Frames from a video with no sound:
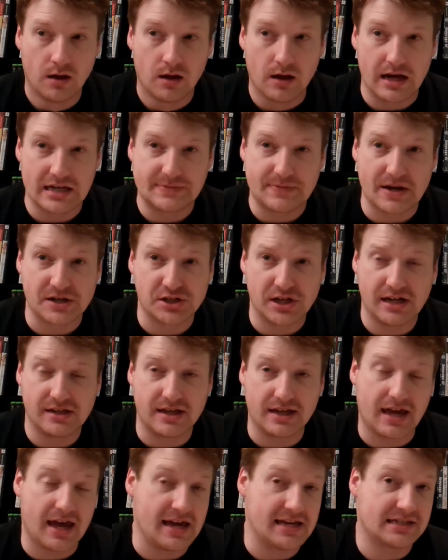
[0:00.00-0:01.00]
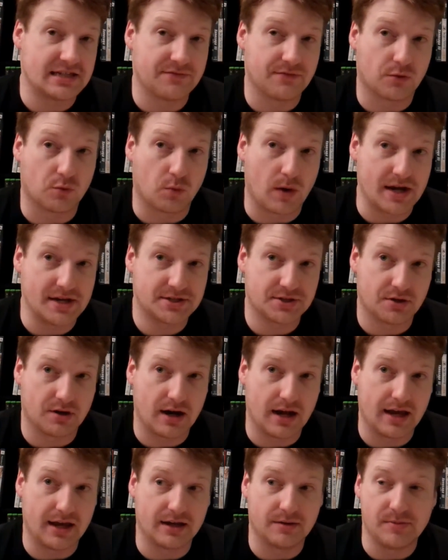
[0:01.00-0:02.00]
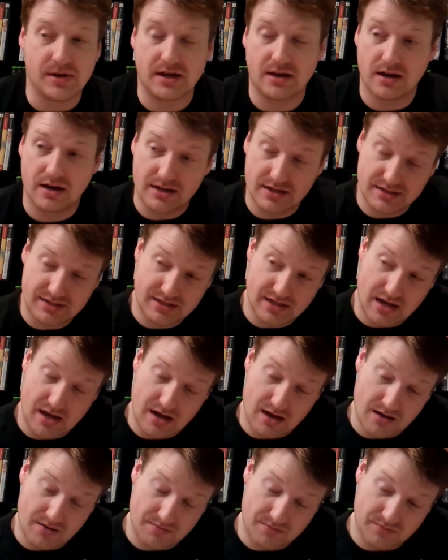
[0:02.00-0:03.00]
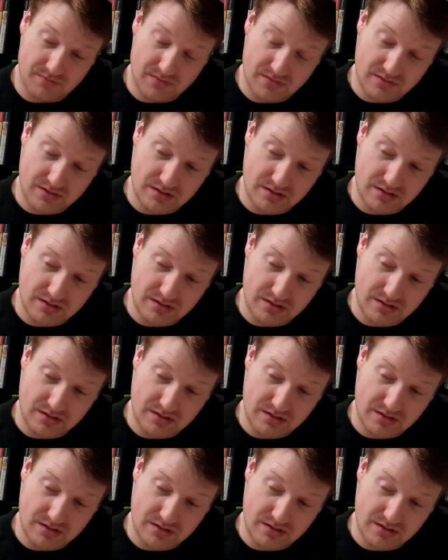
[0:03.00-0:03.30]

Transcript: especially in the case of Eraserhead, because I